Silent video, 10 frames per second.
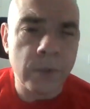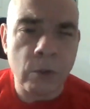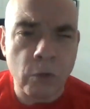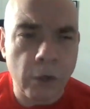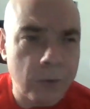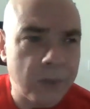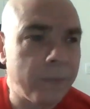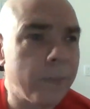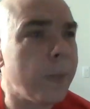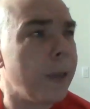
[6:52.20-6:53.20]
who knows?
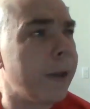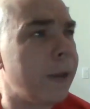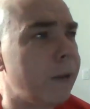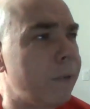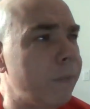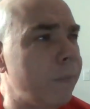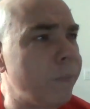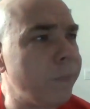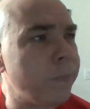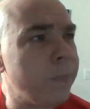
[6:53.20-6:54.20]
How
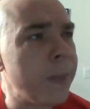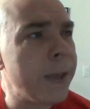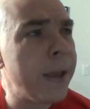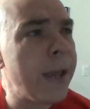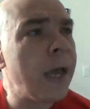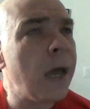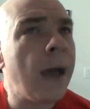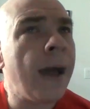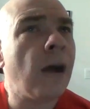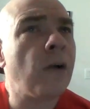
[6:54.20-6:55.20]

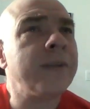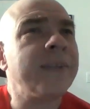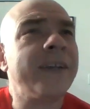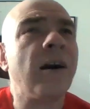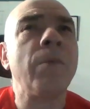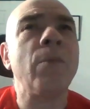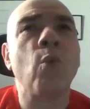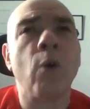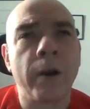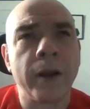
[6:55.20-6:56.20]
does the
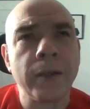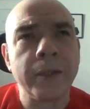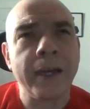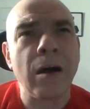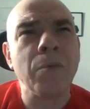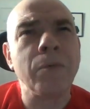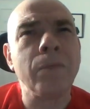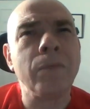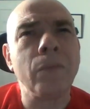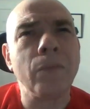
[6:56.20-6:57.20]
album work? The
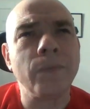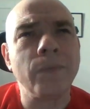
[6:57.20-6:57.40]
album,